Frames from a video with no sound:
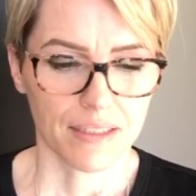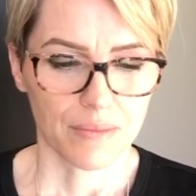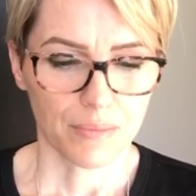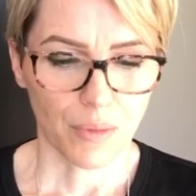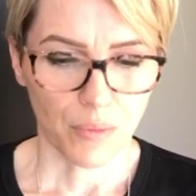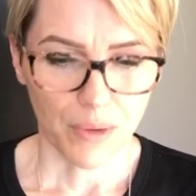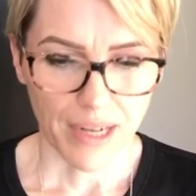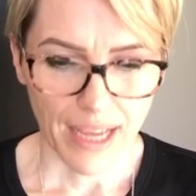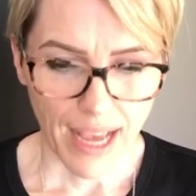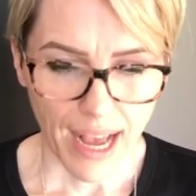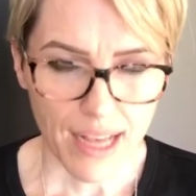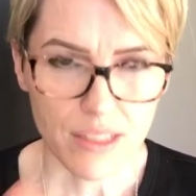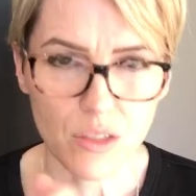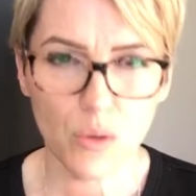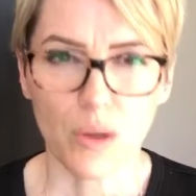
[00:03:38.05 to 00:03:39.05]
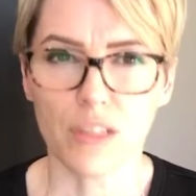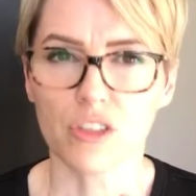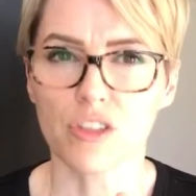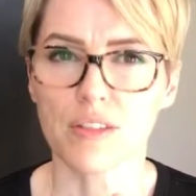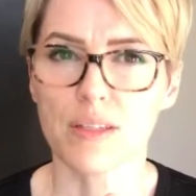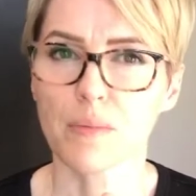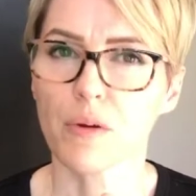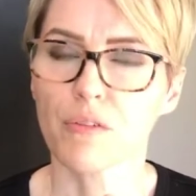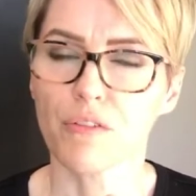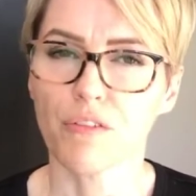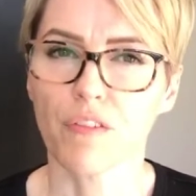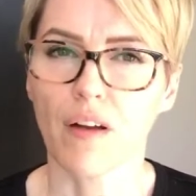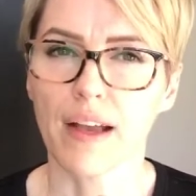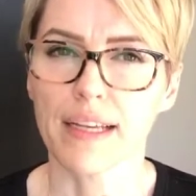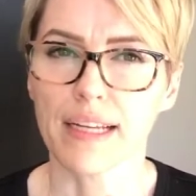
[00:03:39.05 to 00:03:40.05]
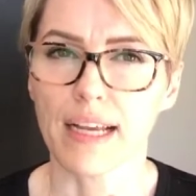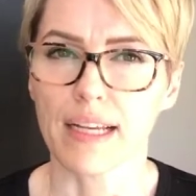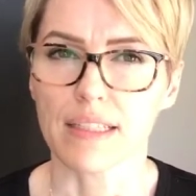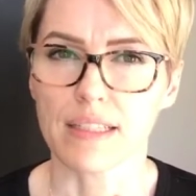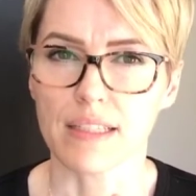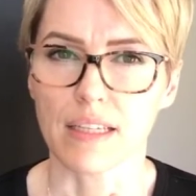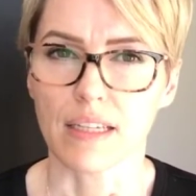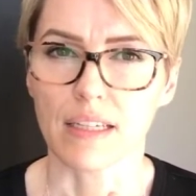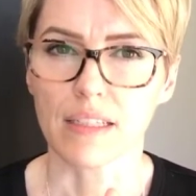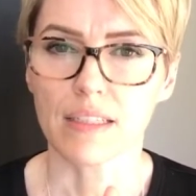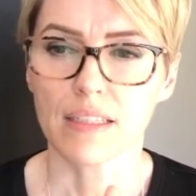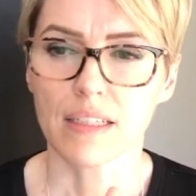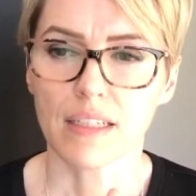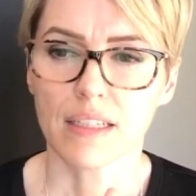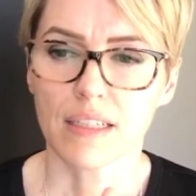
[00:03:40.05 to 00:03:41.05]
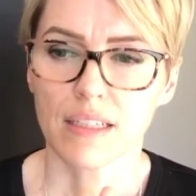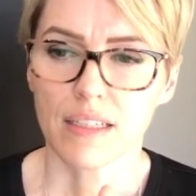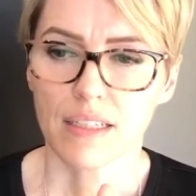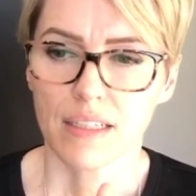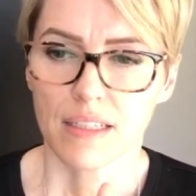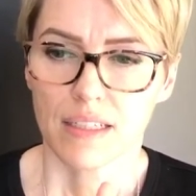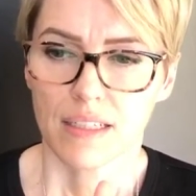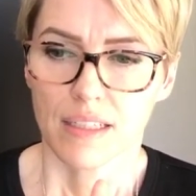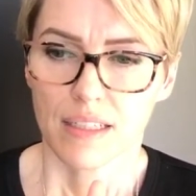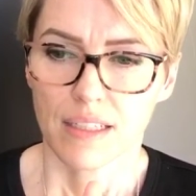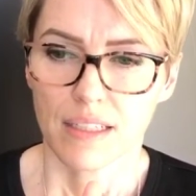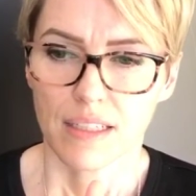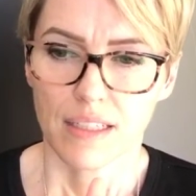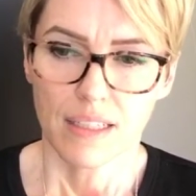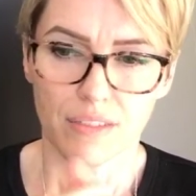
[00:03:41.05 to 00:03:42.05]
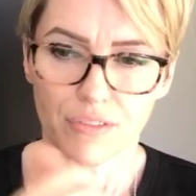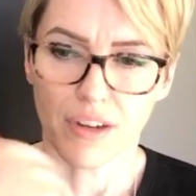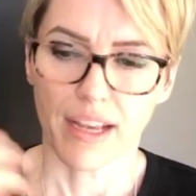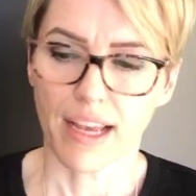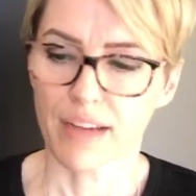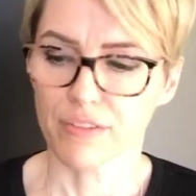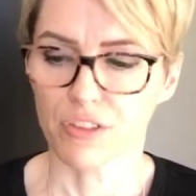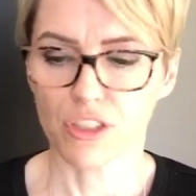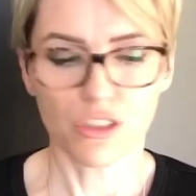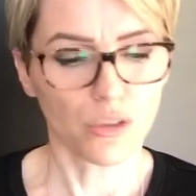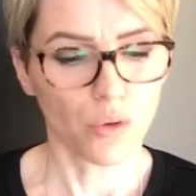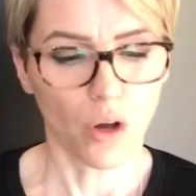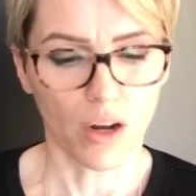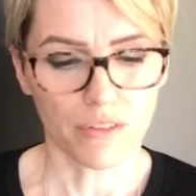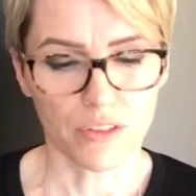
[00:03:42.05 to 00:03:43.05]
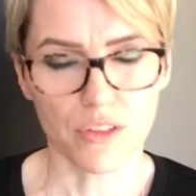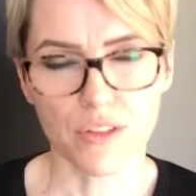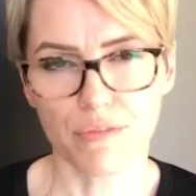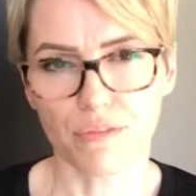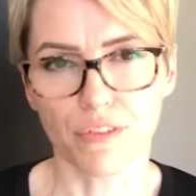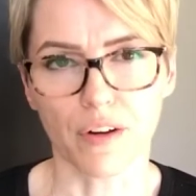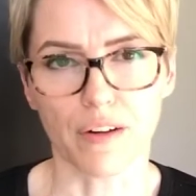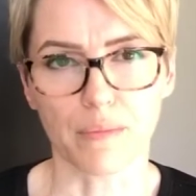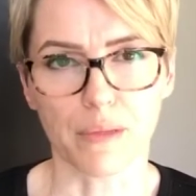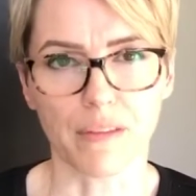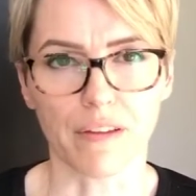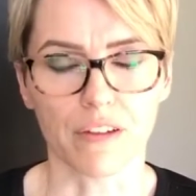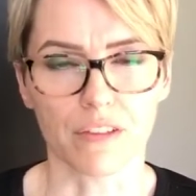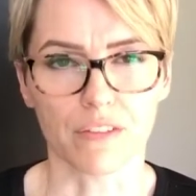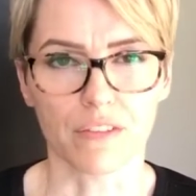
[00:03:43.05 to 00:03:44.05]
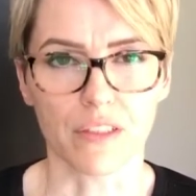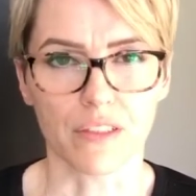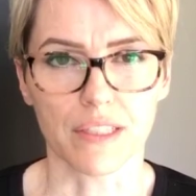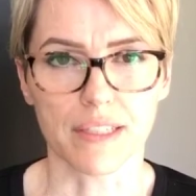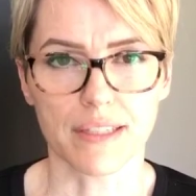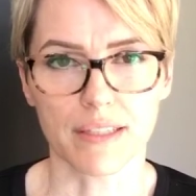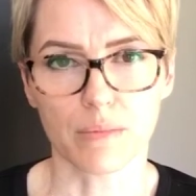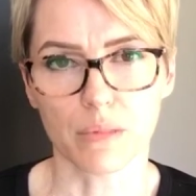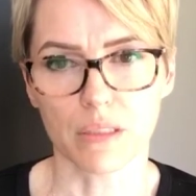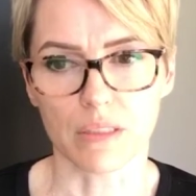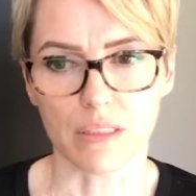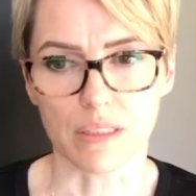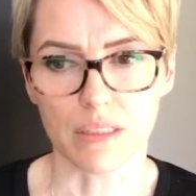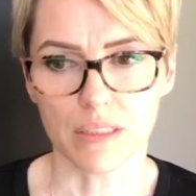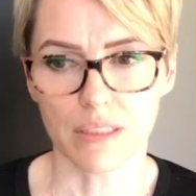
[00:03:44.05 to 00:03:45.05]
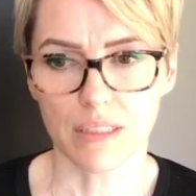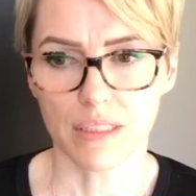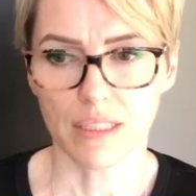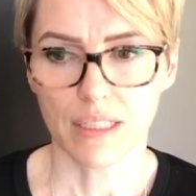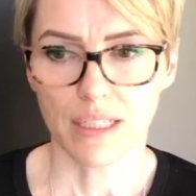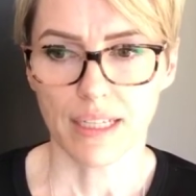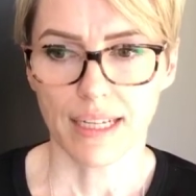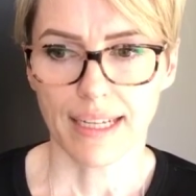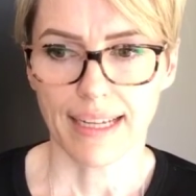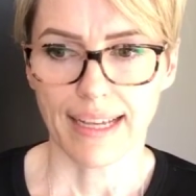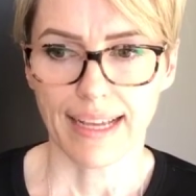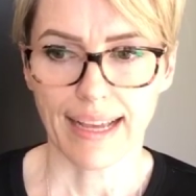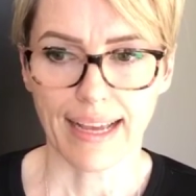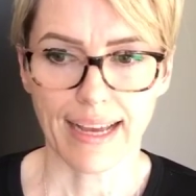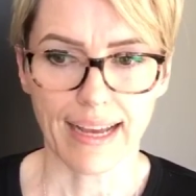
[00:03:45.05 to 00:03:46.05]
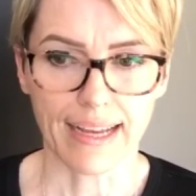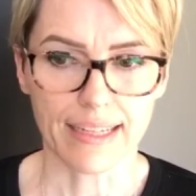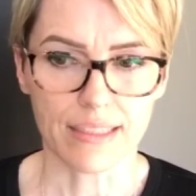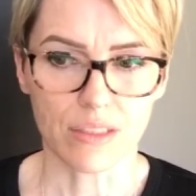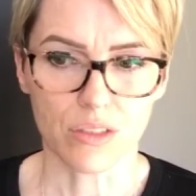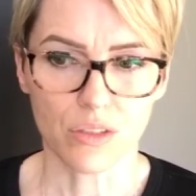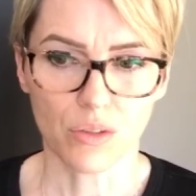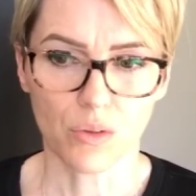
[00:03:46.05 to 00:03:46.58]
But when I ask questions about financing, if I have two offers in front of me that are very similar, and